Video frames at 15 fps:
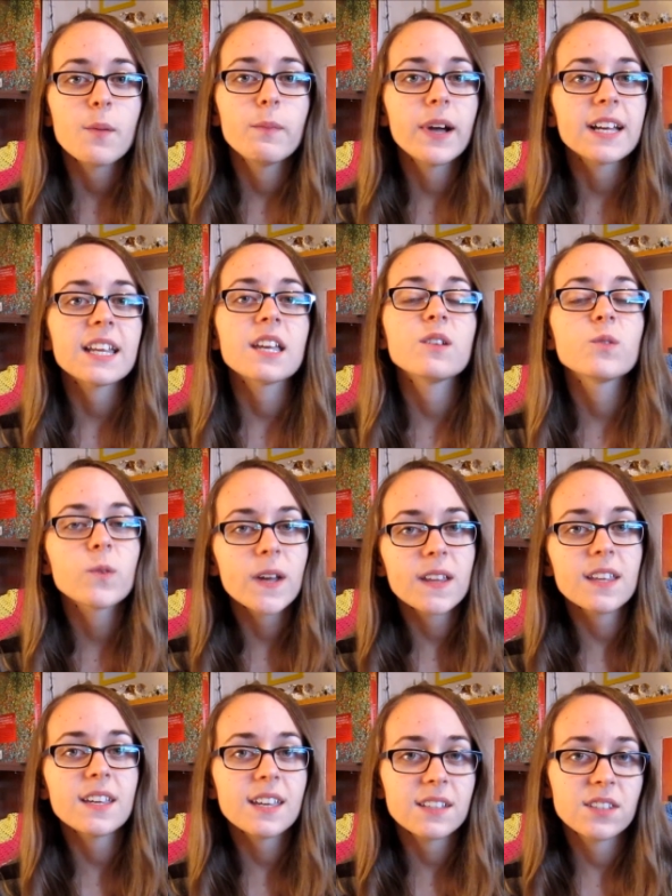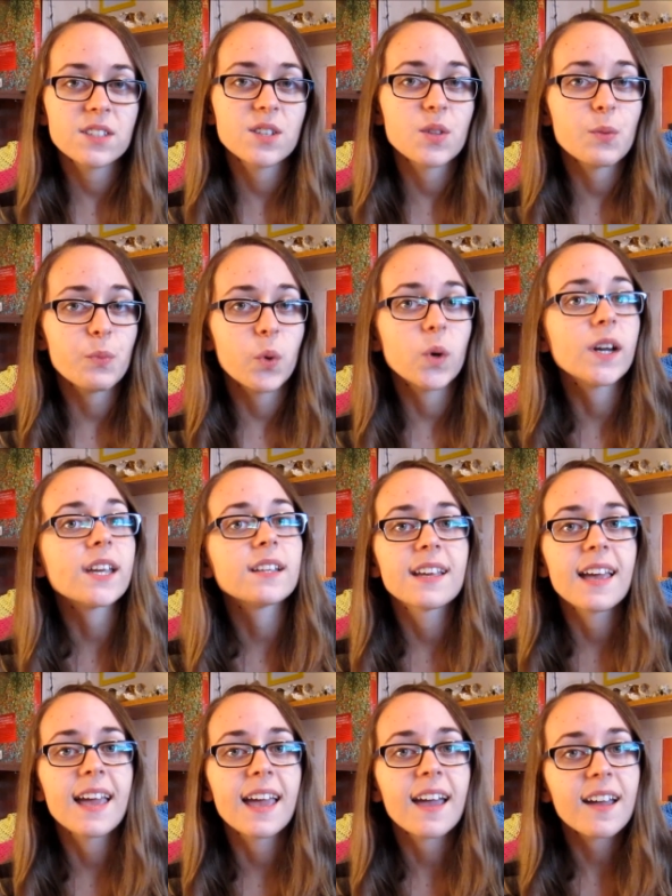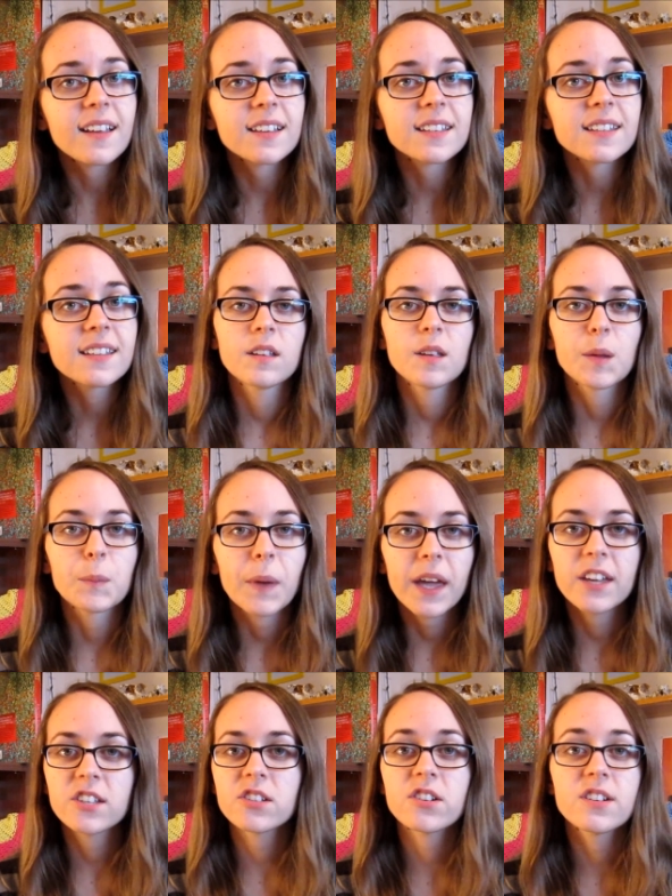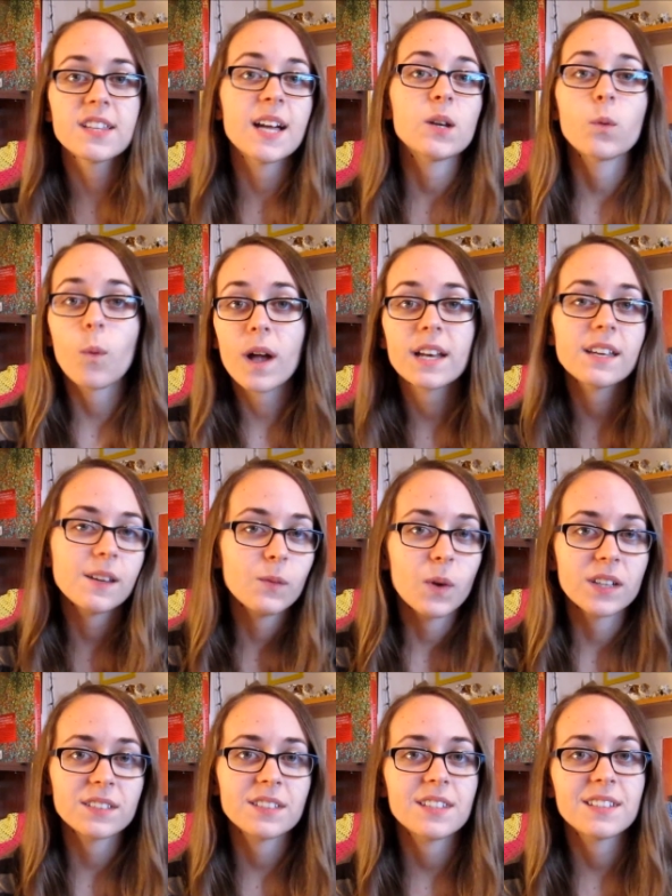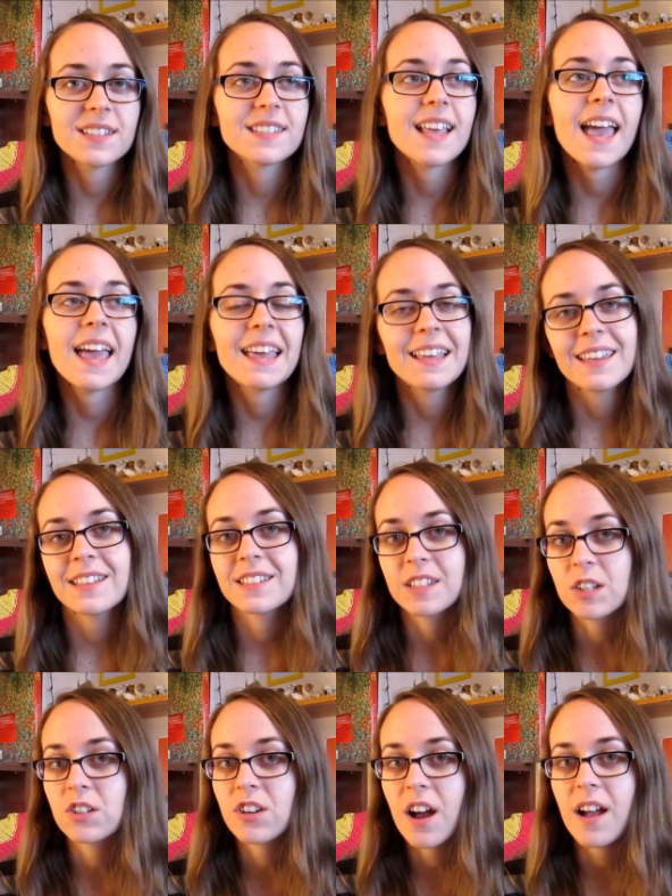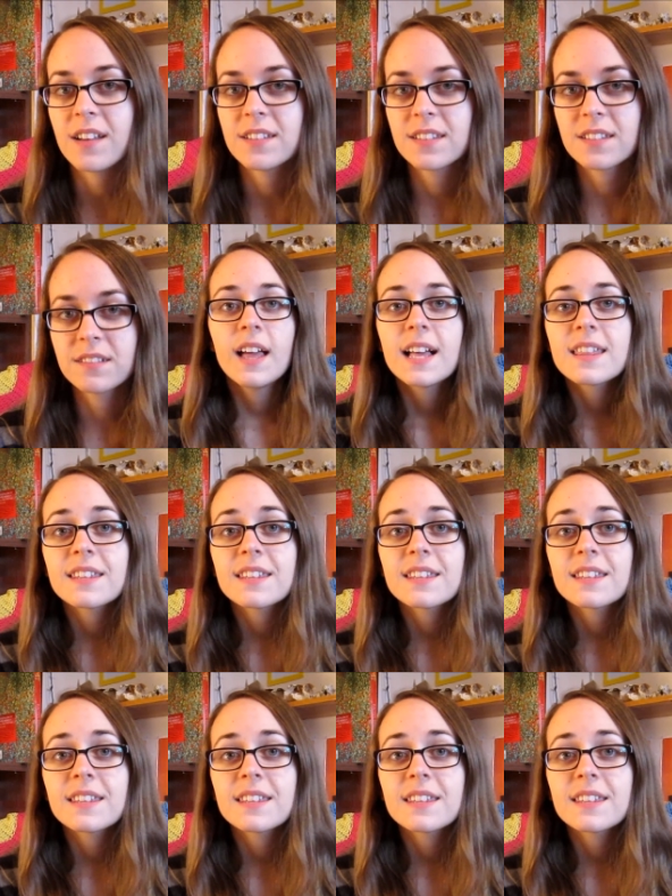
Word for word: but he really gets to the point and makes sure that what he wants to say gets across.